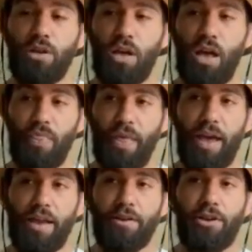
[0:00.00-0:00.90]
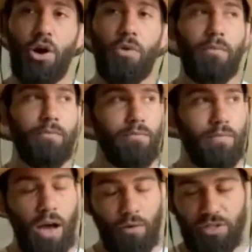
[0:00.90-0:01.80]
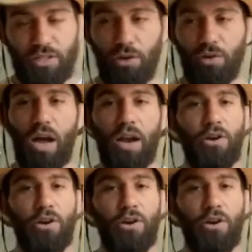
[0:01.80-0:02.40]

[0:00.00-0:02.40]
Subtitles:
and then I was still kind